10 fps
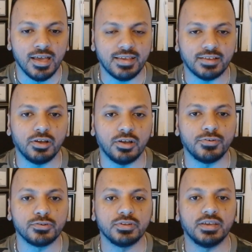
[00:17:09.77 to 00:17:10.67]
That's all
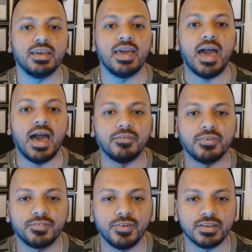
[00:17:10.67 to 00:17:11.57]
for today. Have
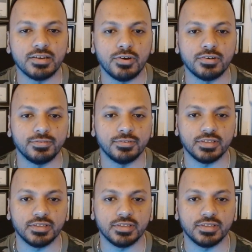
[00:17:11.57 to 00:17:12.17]
a great and wonderful